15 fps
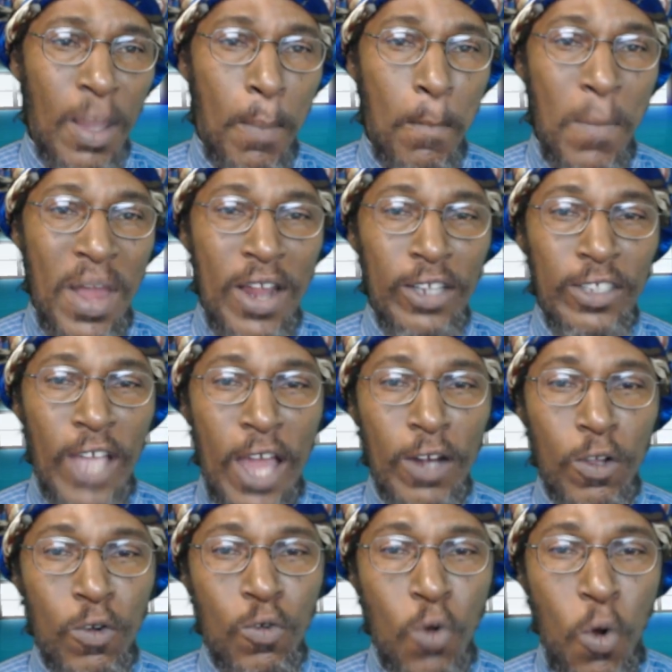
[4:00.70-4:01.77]
The
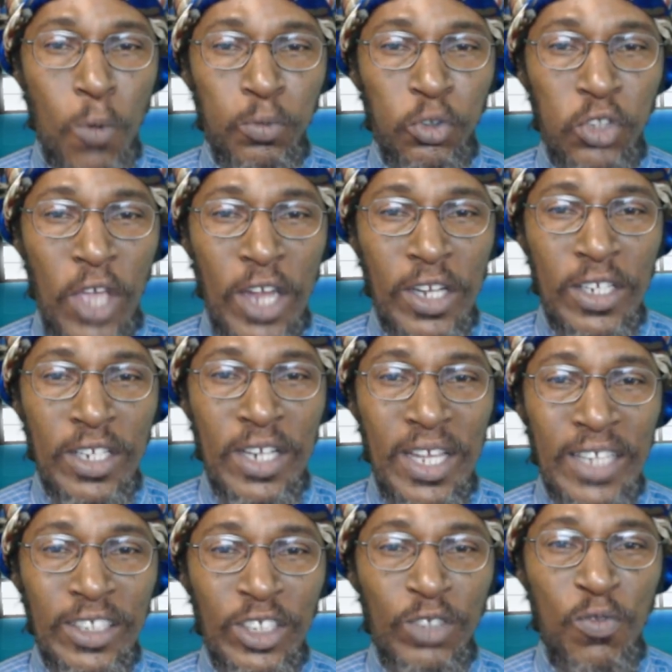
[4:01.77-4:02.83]
militant group said
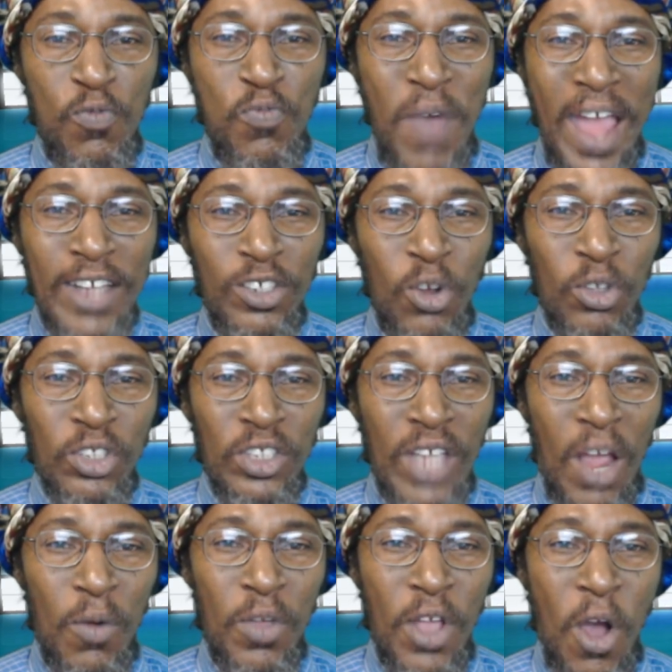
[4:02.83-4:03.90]
its fighters
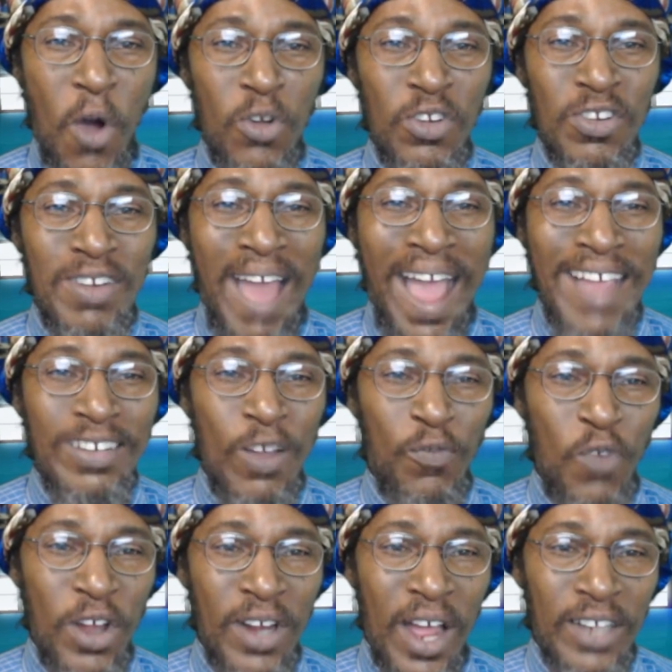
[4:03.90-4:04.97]
carry out 9
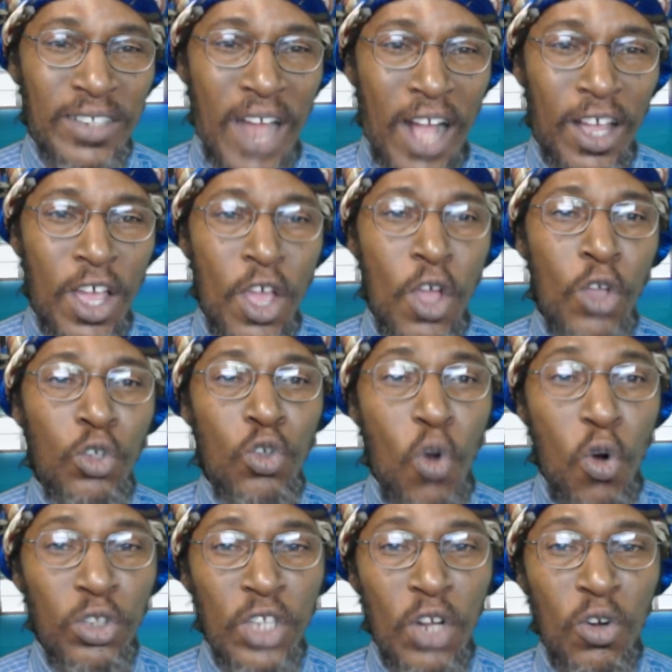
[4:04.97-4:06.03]
different attacks
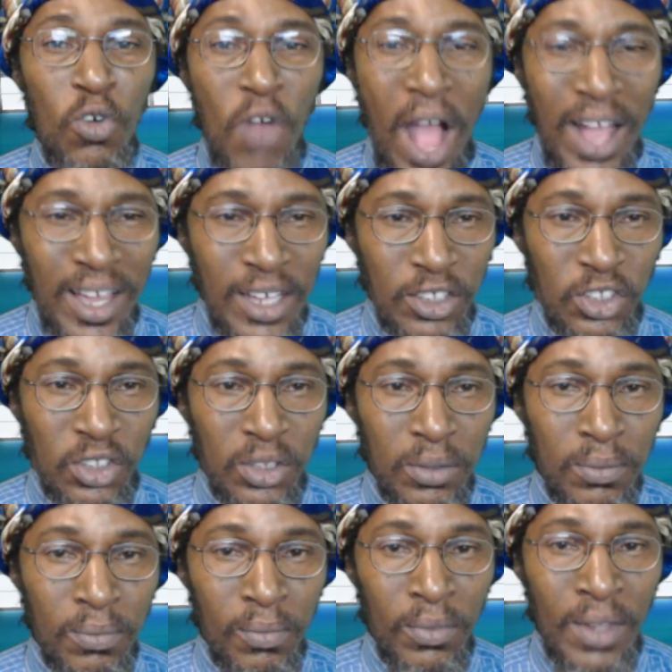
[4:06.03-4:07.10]
using rockets
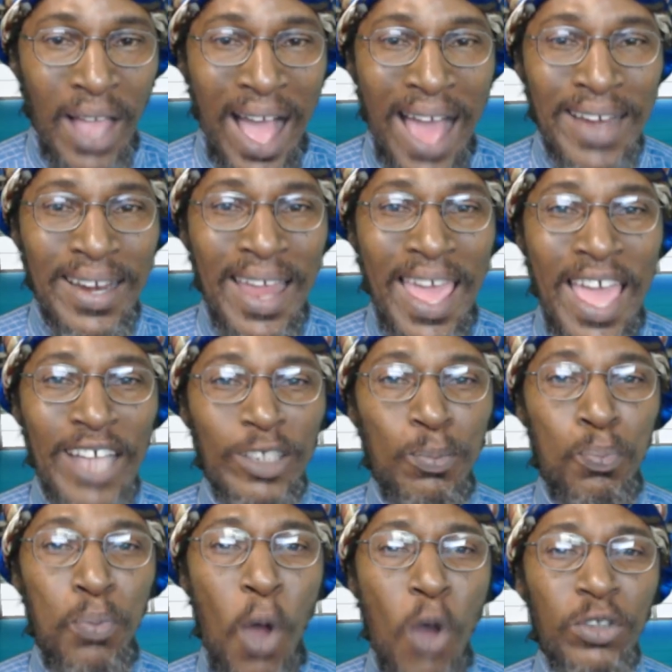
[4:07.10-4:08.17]
and
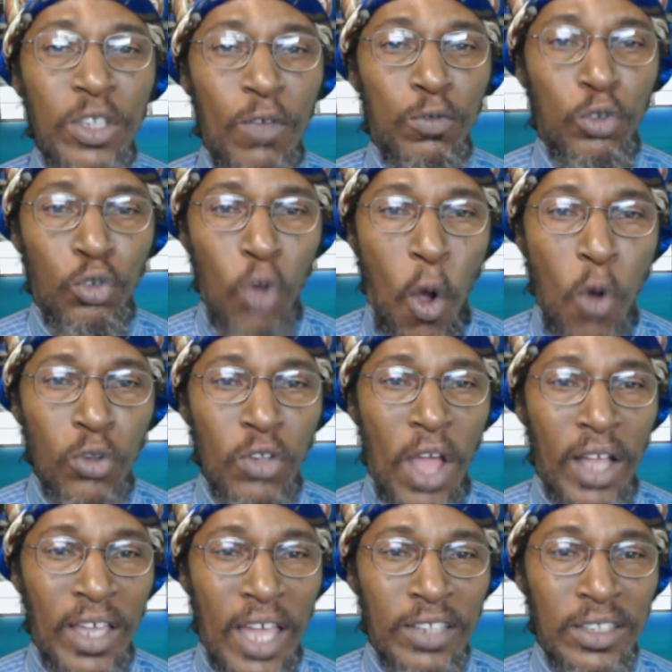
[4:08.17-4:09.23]
explosive drones
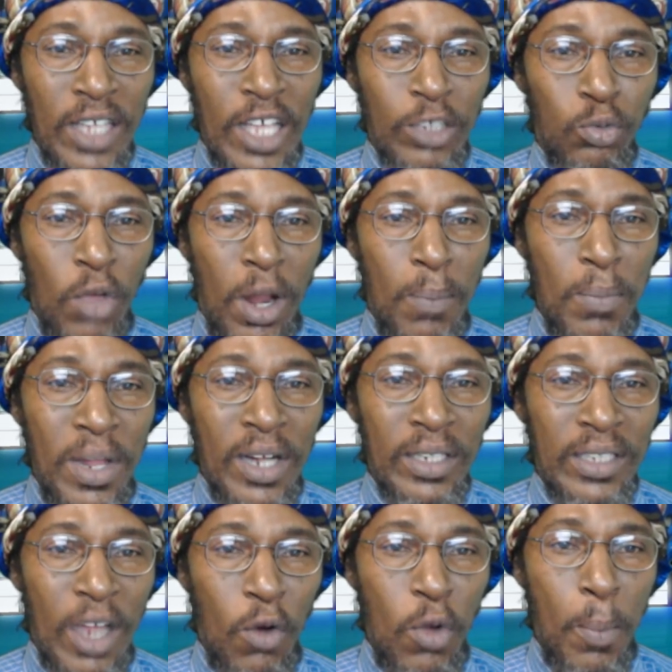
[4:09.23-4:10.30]
against Israel
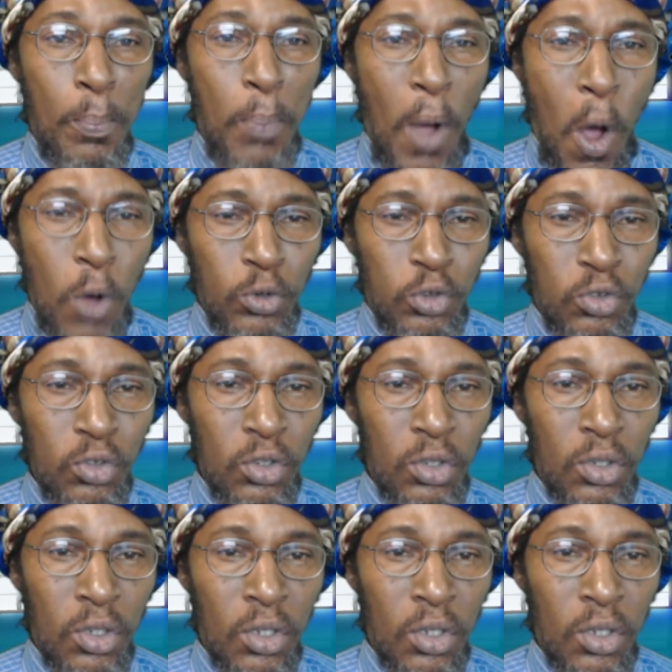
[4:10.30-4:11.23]
military posts,